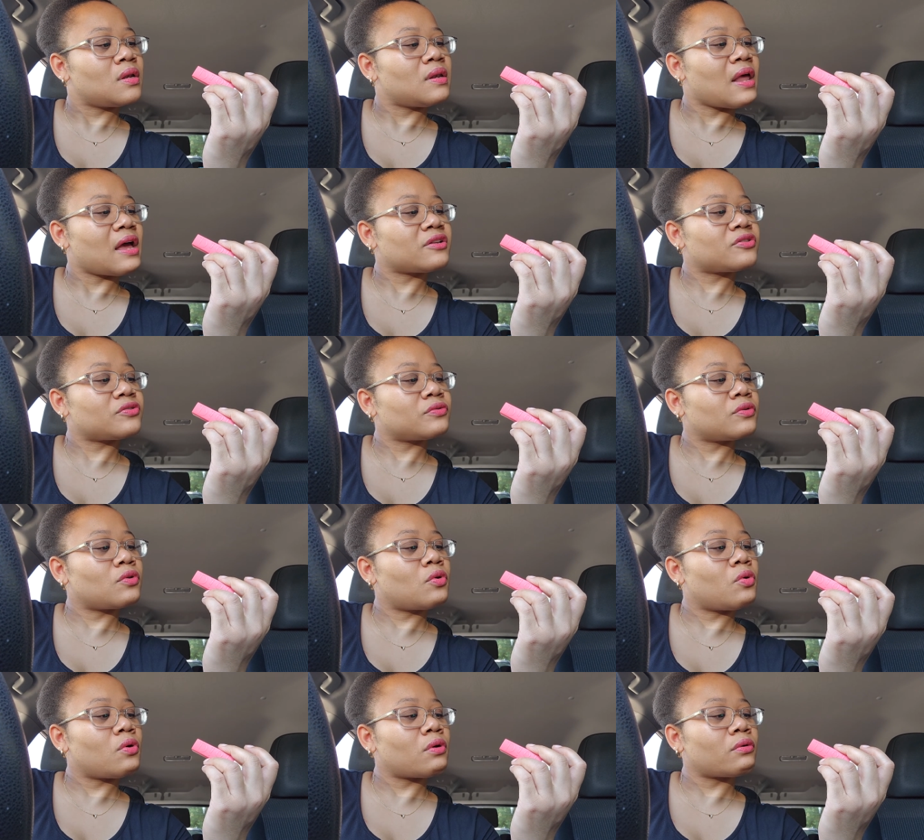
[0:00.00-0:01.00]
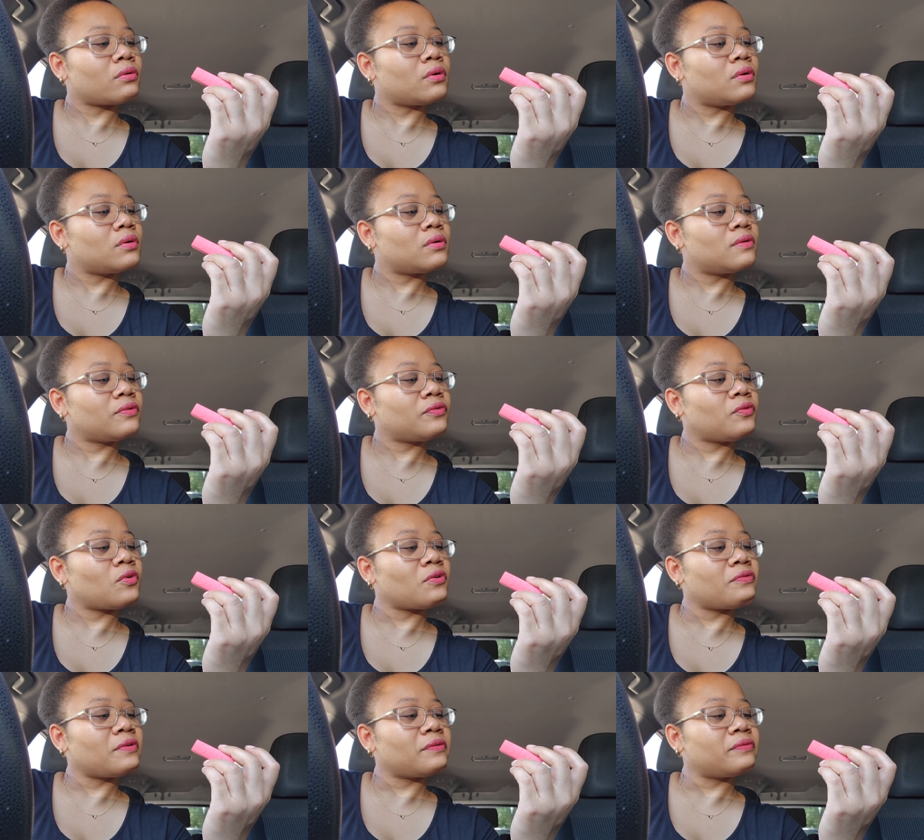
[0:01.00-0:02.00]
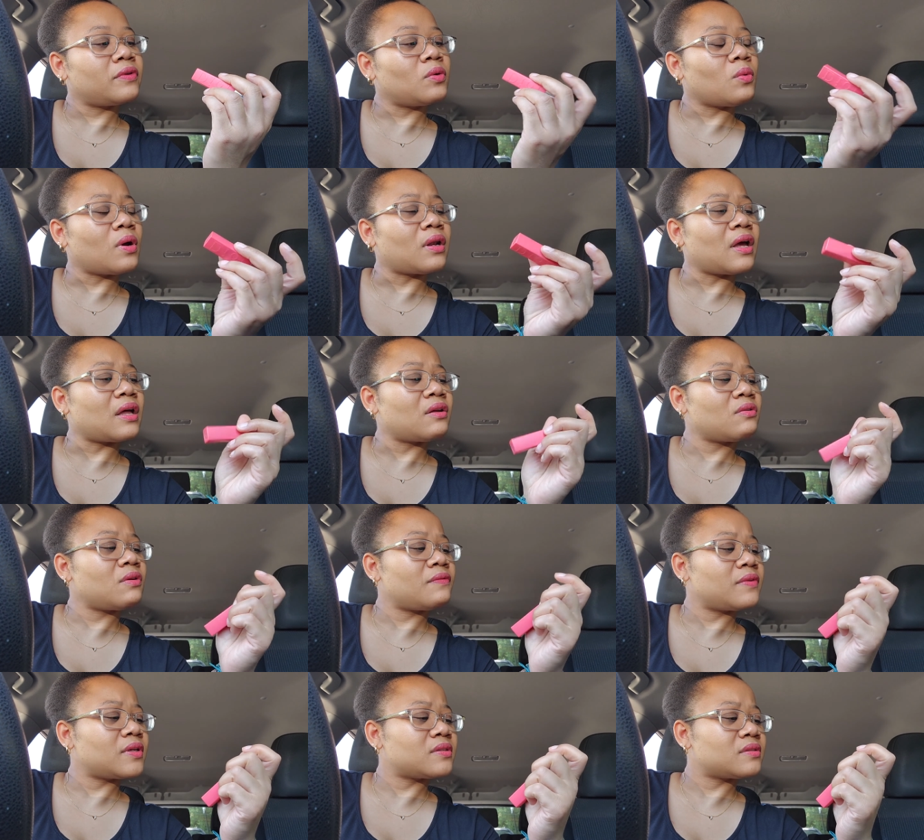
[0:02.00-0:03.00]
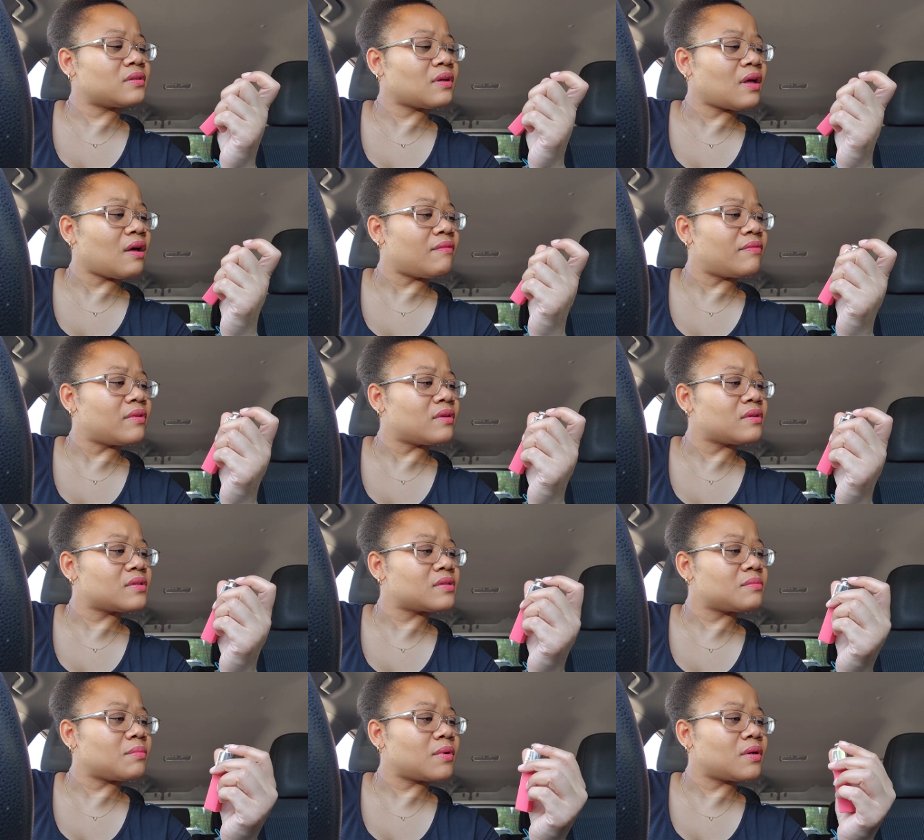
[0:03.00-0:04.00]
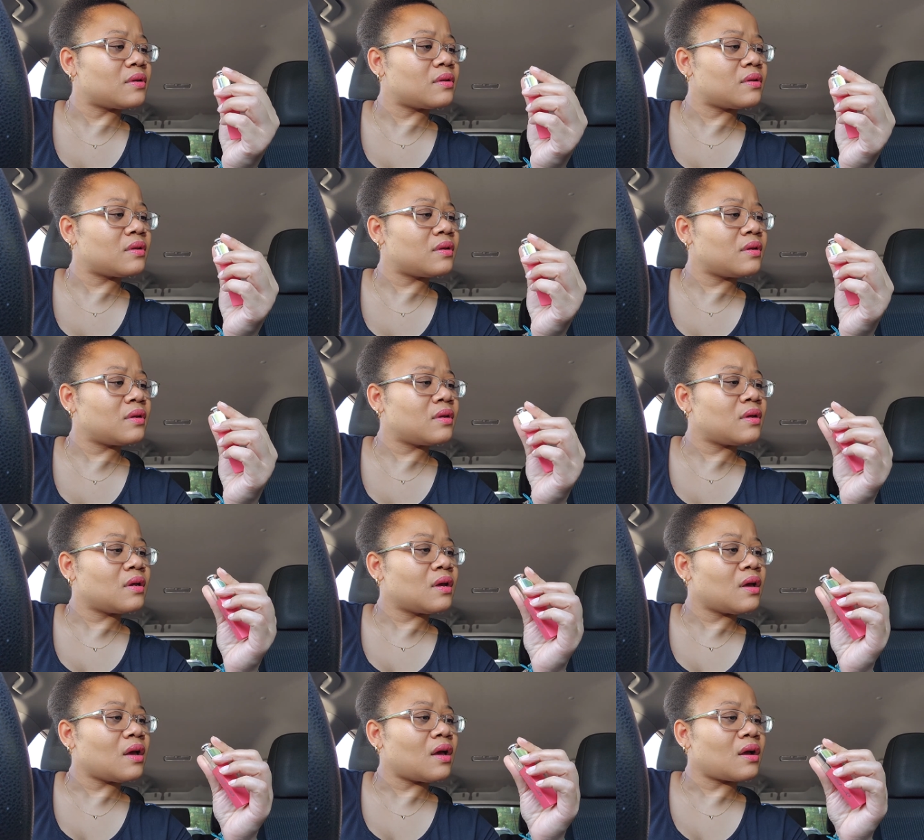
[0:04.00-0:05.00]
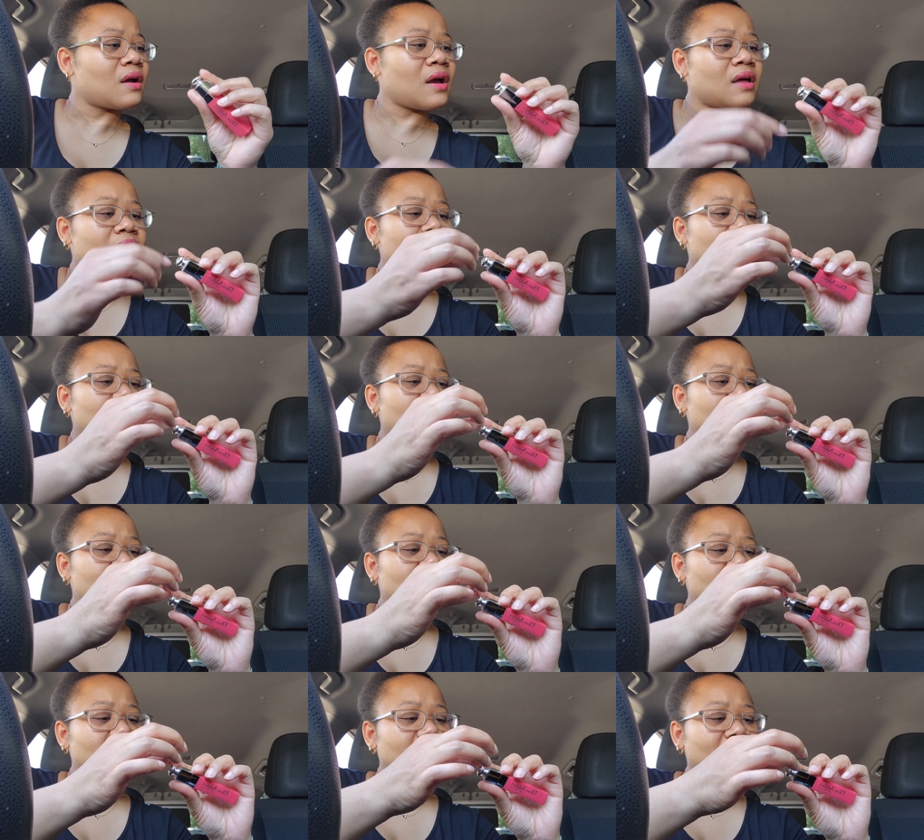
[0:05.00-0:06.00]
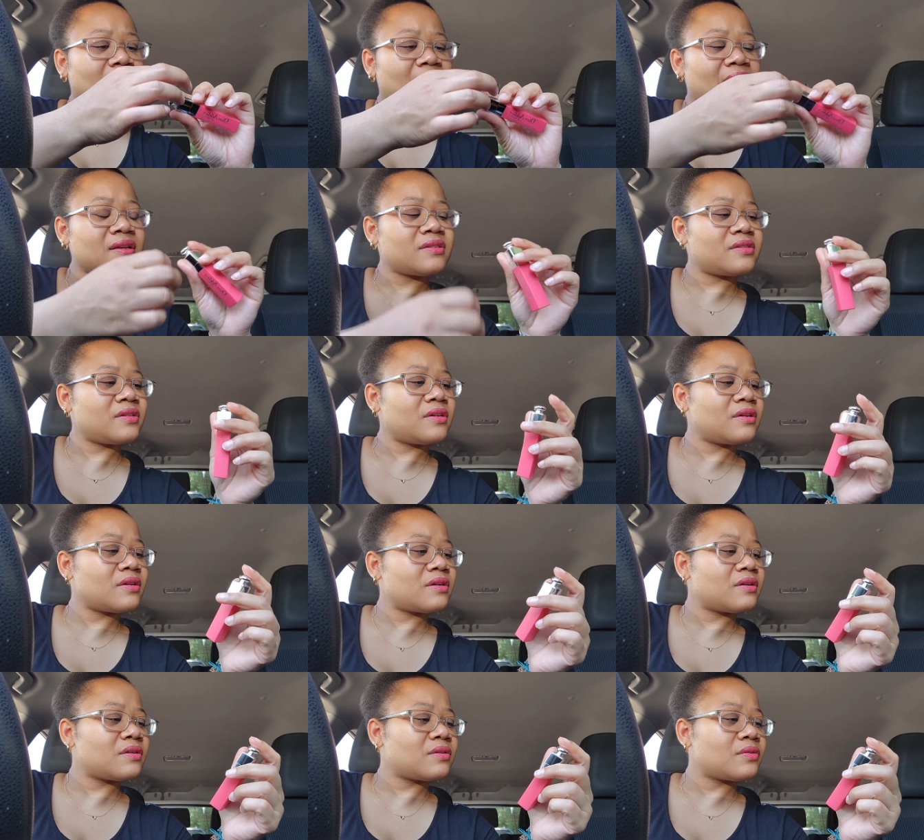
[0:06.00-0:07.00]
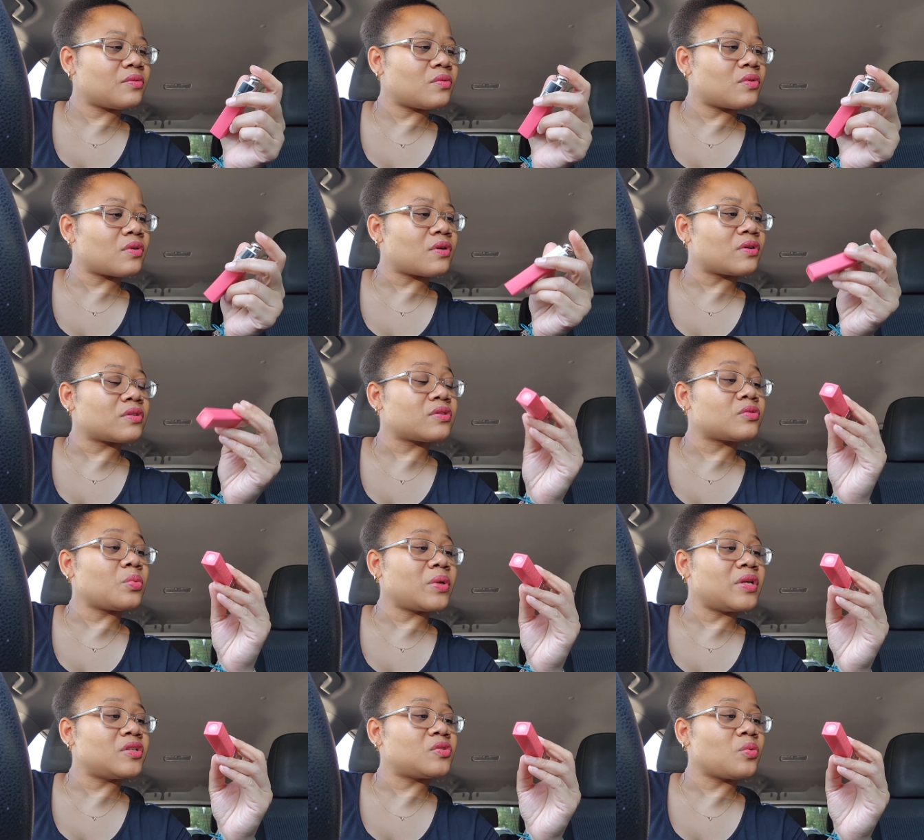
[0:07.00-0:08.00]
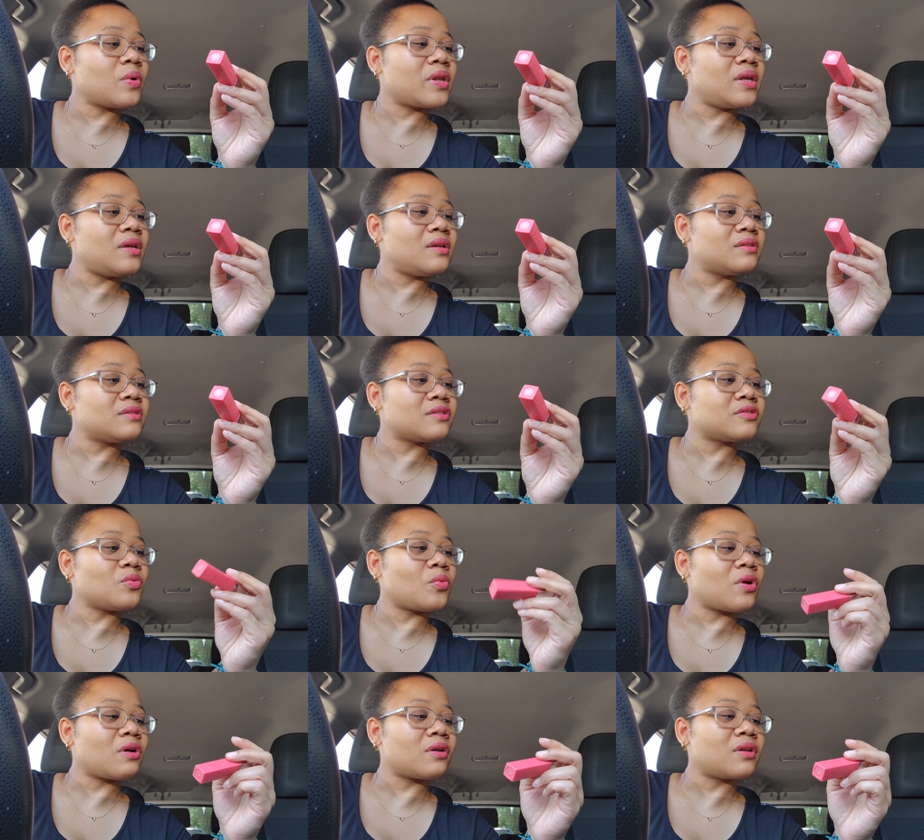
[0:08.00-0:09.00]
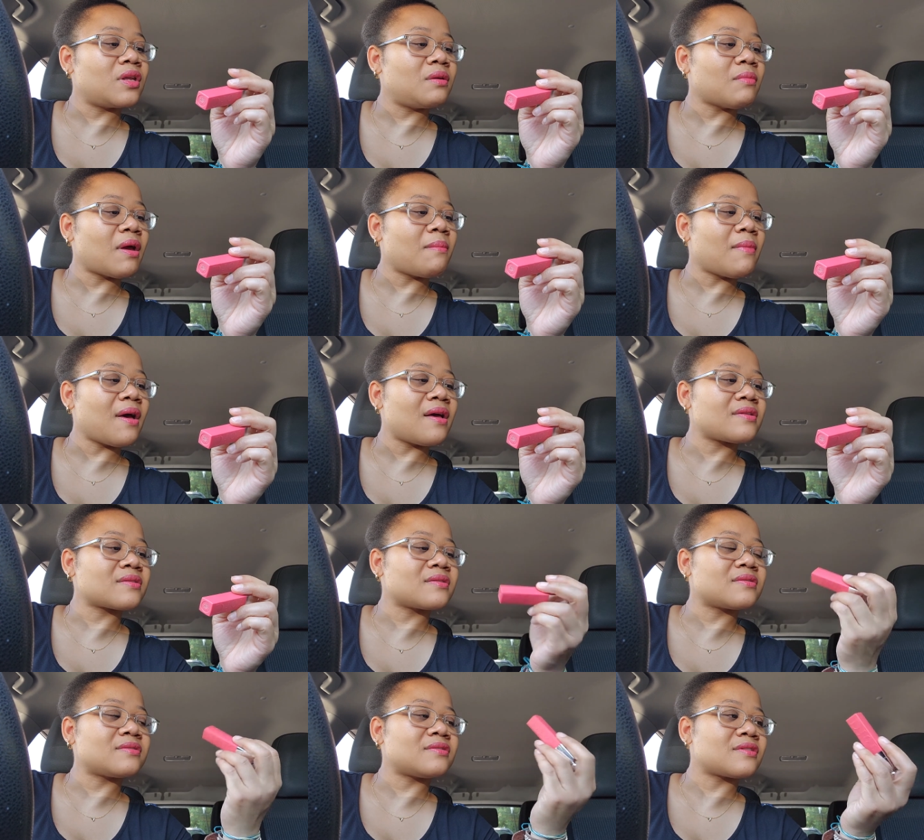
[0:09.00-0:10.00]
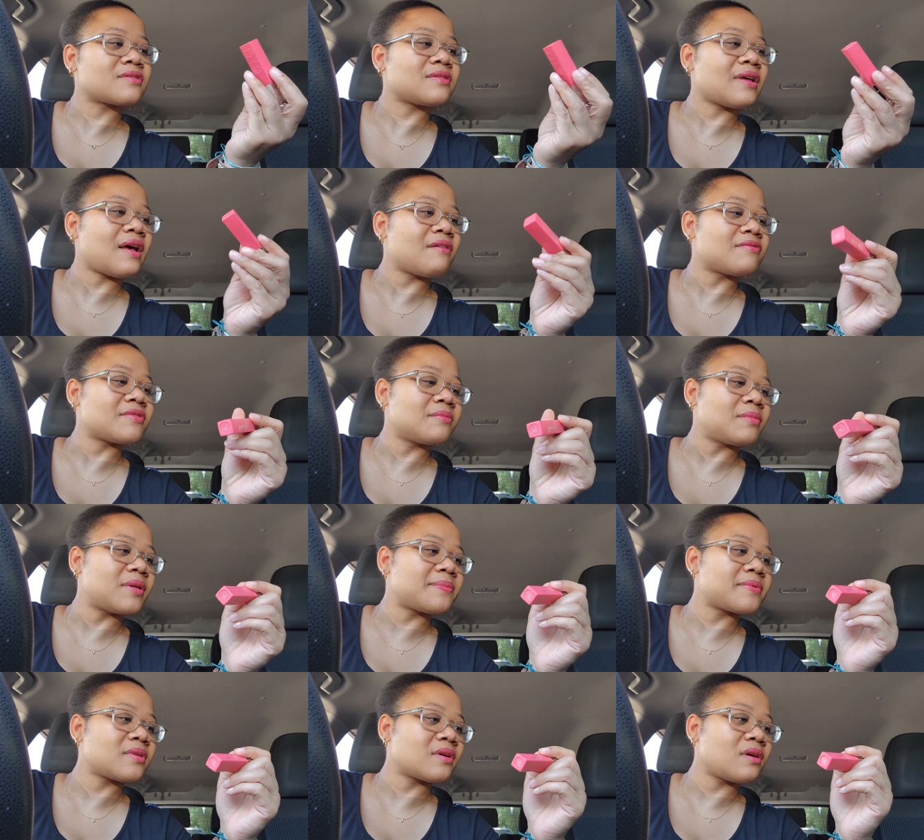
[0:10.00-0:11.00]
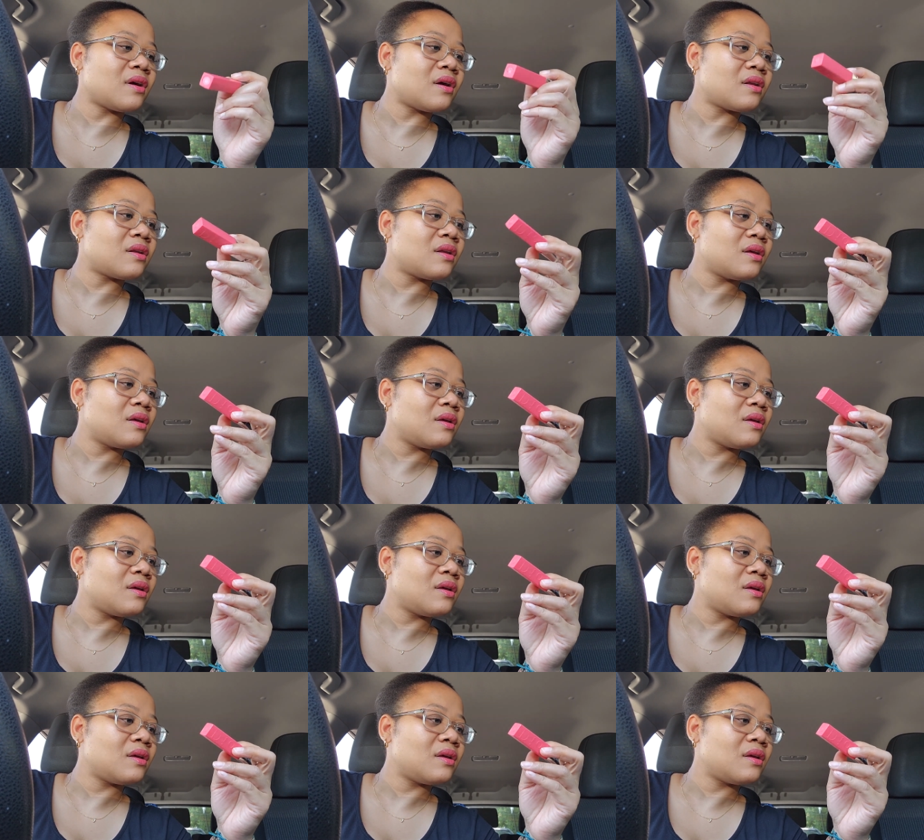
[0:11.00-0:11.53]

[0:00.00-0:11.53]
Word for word: Natural Coral 451. I don't know if they still have this, but I got it, was it last year or 2020, just to wear underneath my mask, just to have some lipstick on.